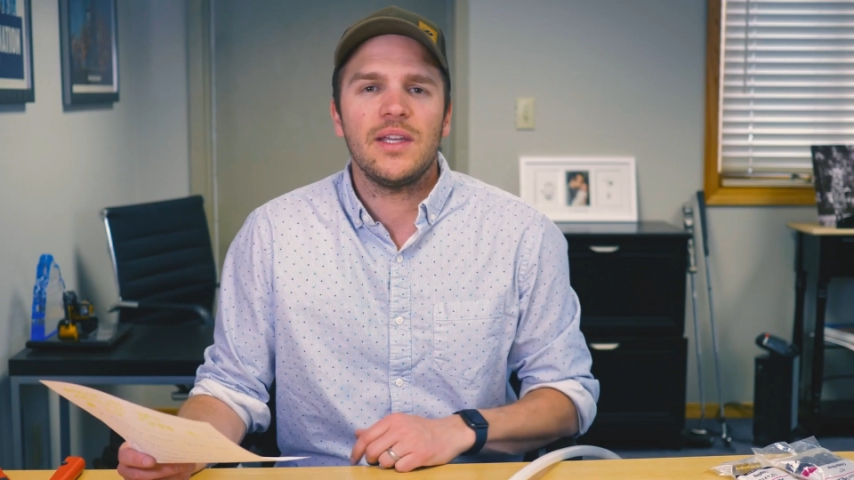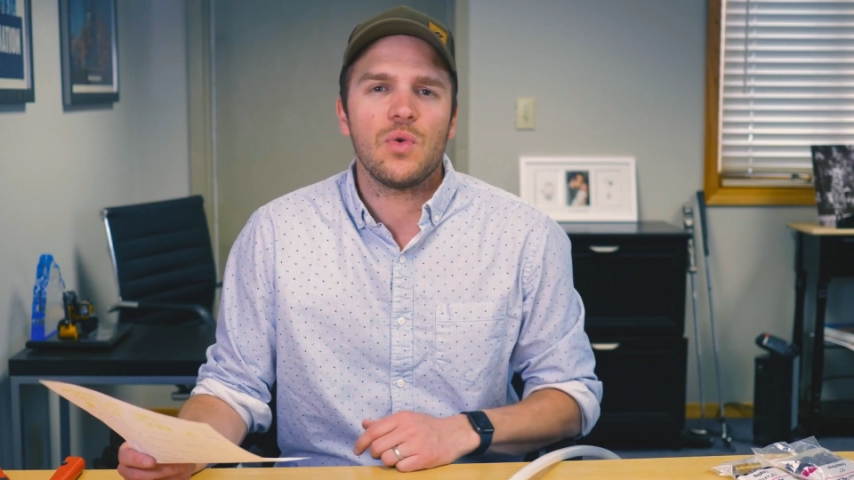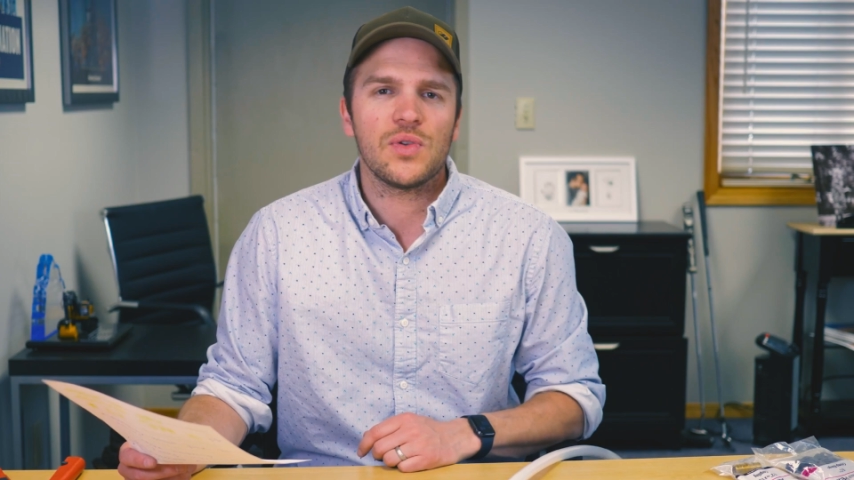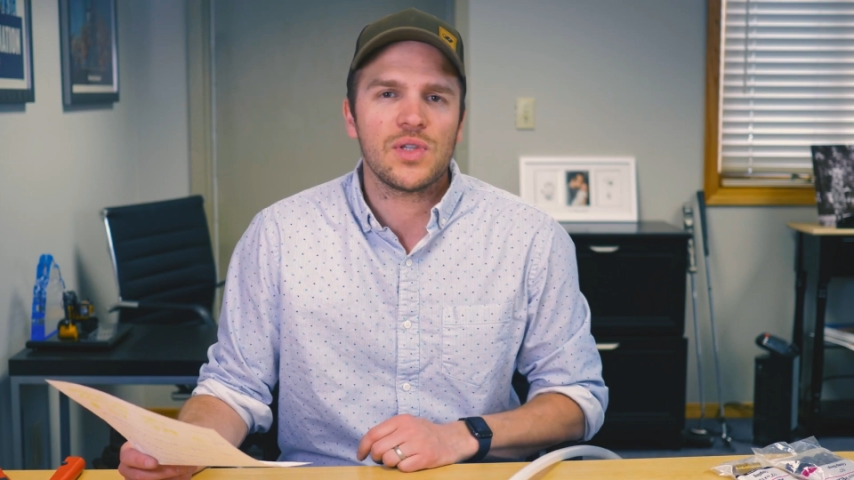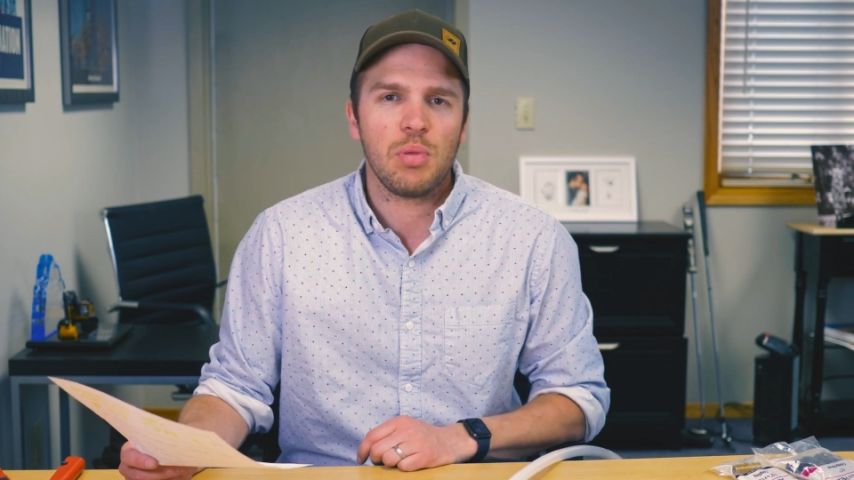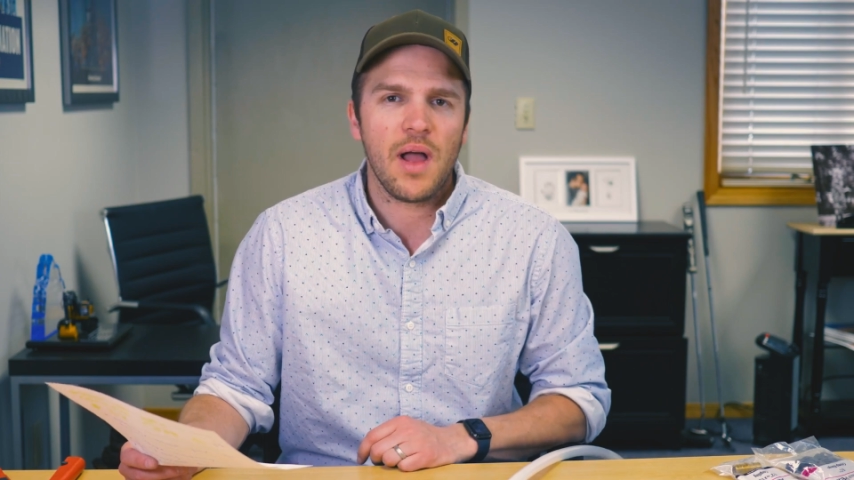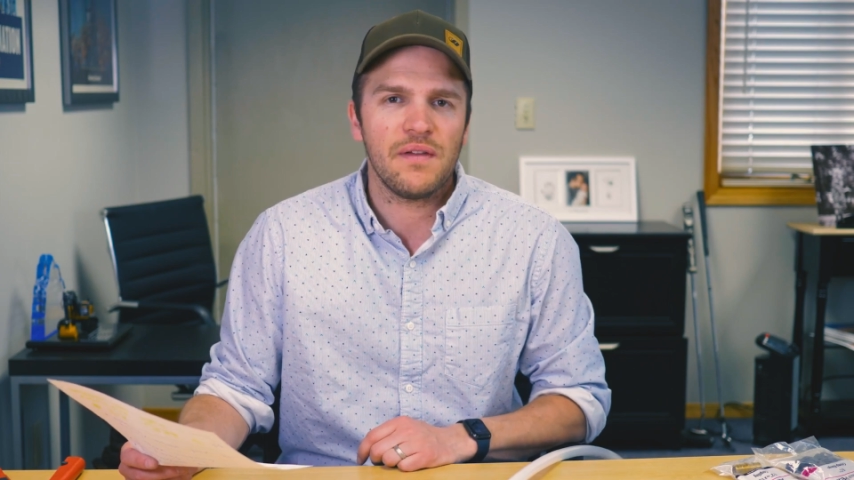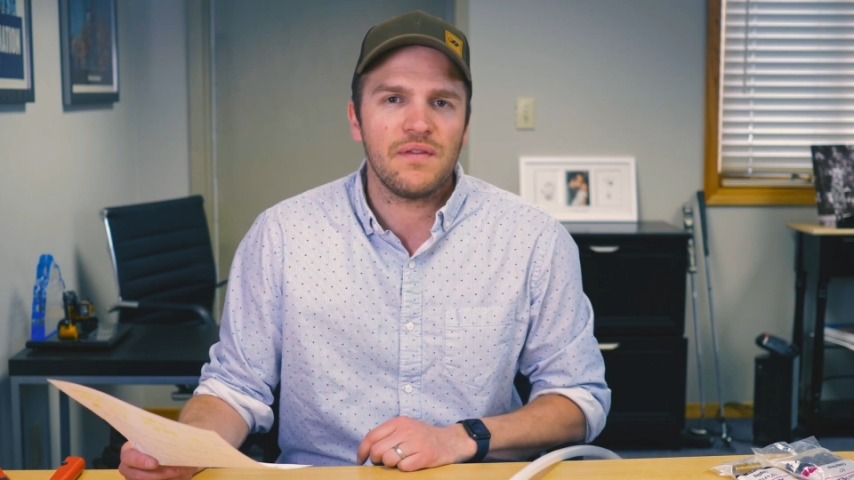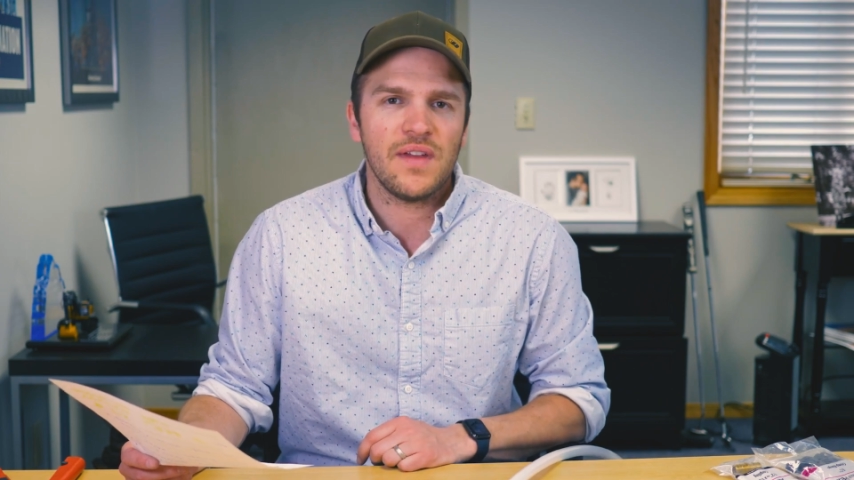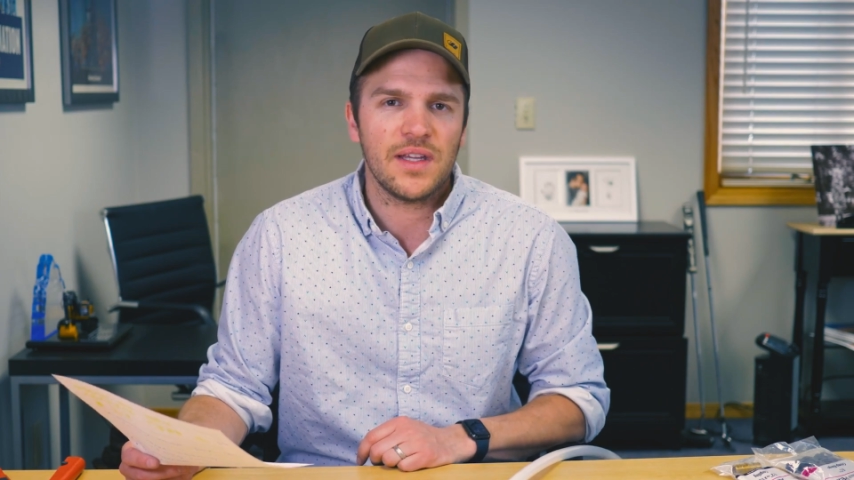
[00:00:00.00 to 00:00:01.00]
equal supply
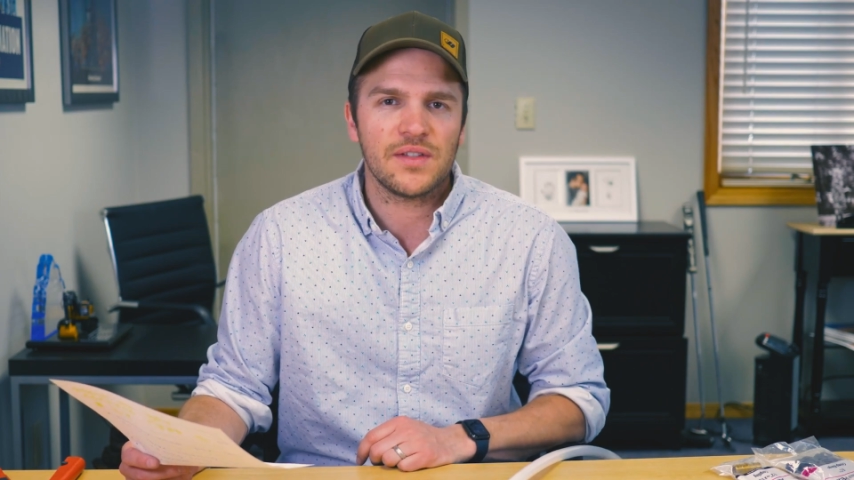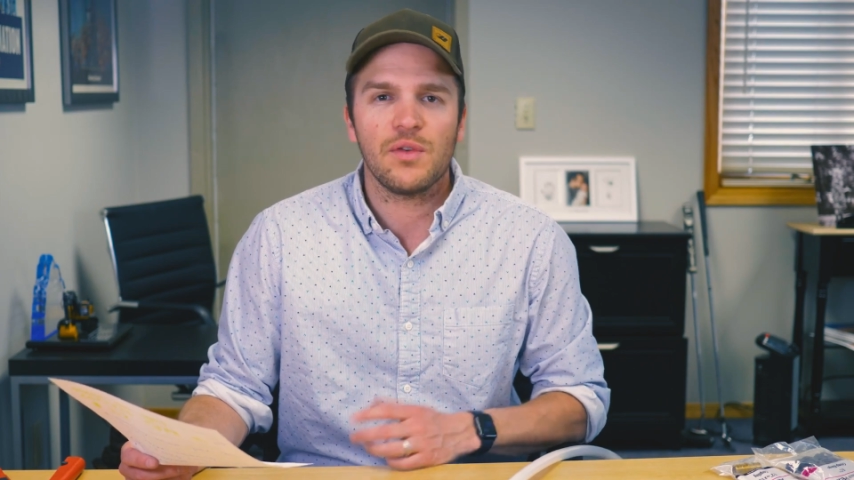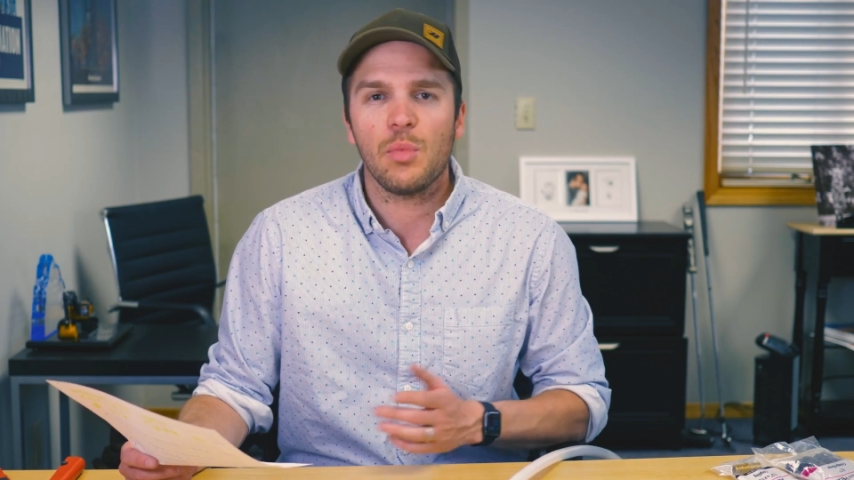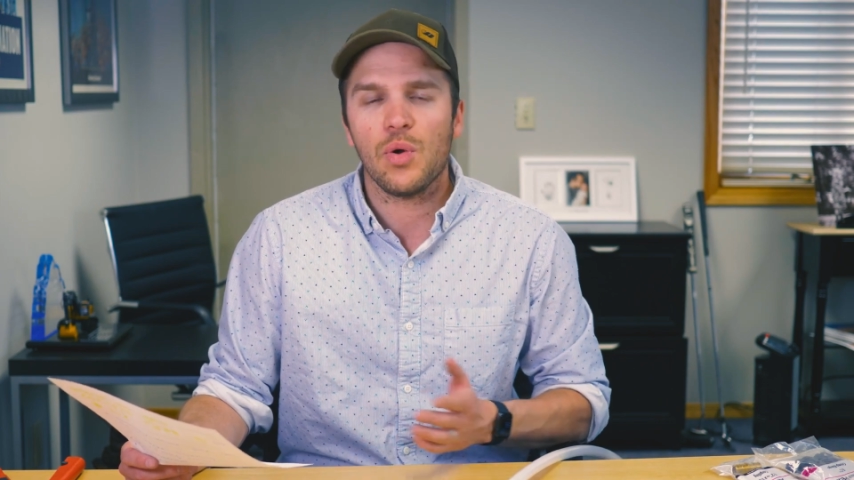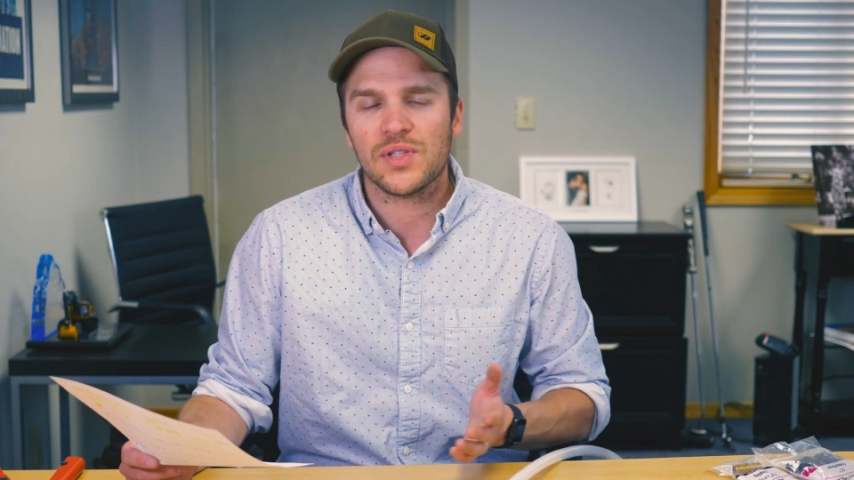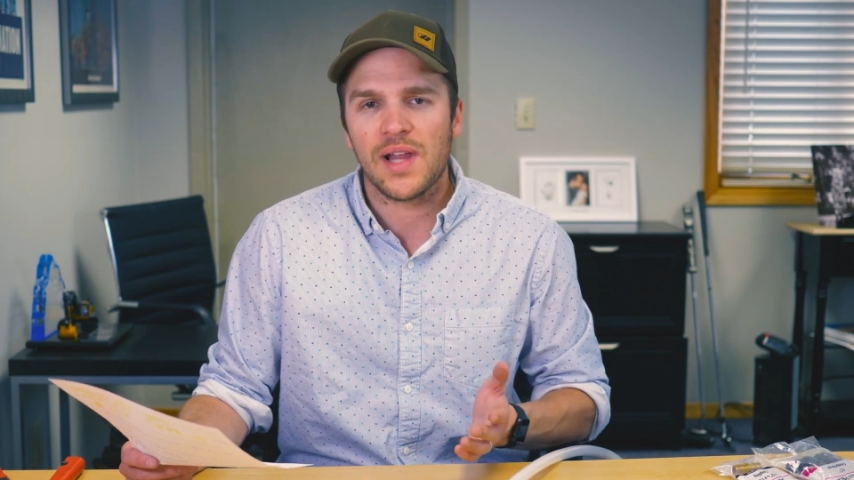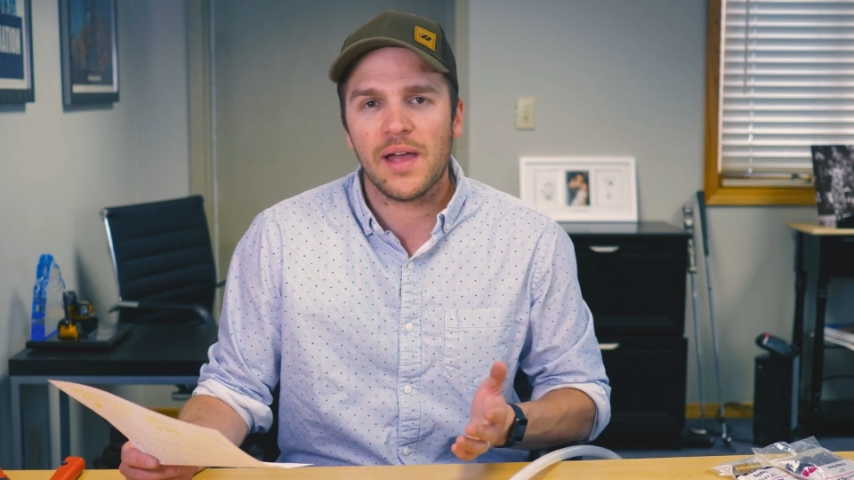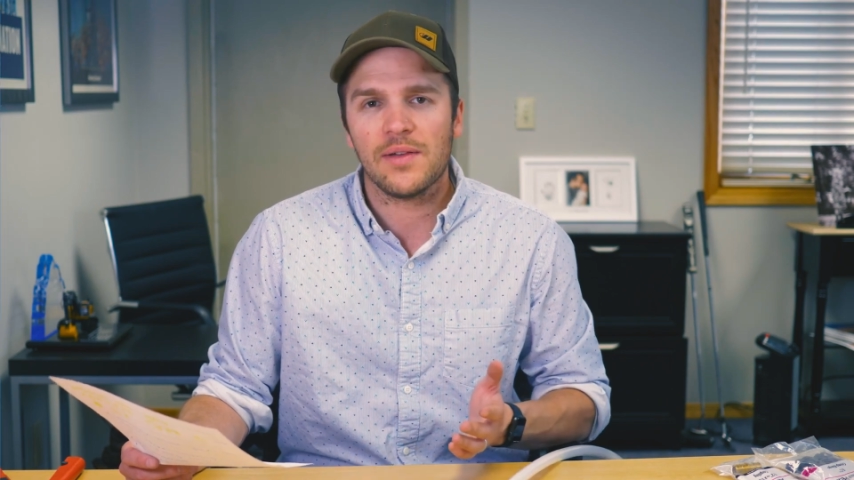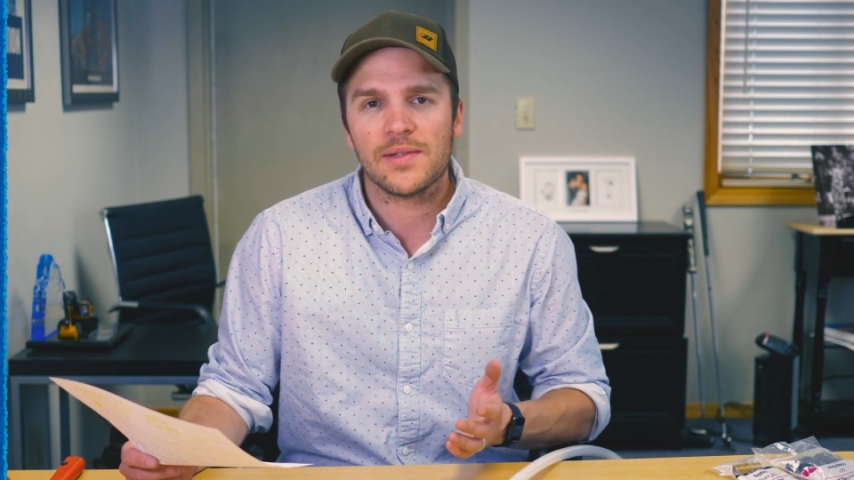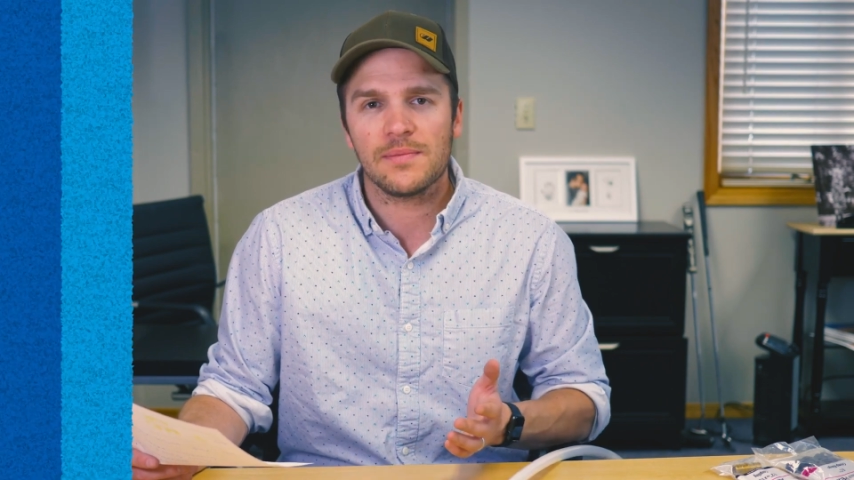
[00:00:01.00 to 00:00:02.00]
of fittings for both
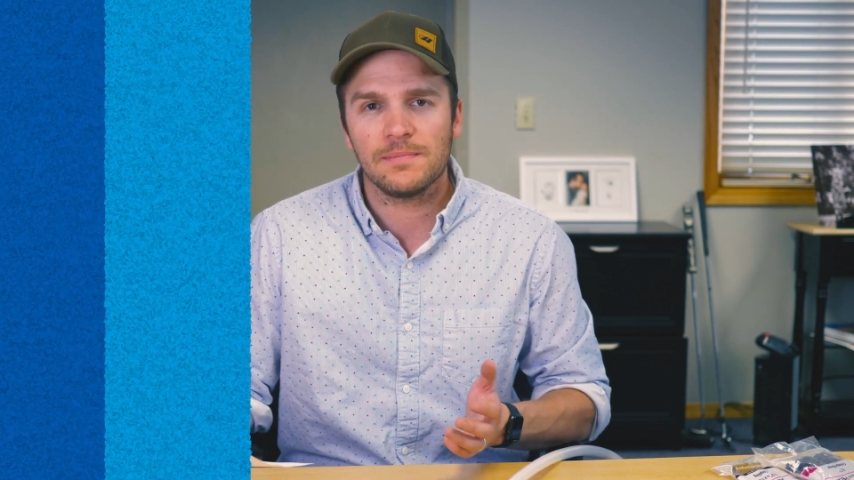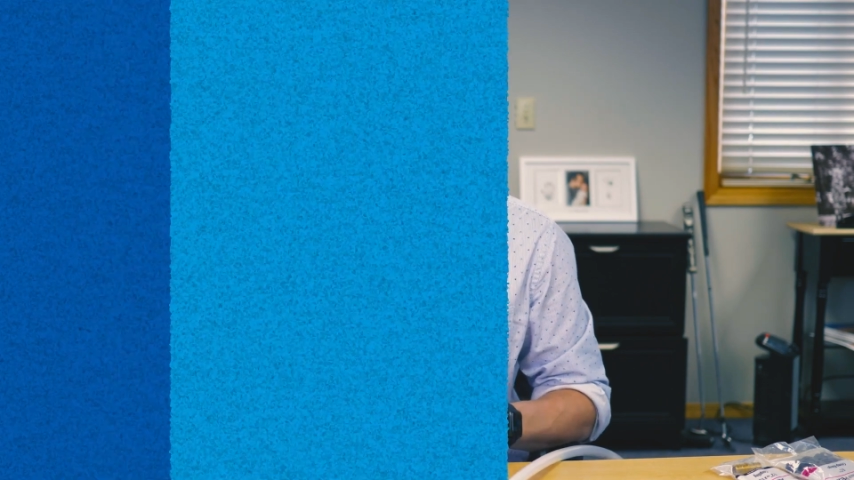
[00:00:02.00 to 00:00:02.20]
styles.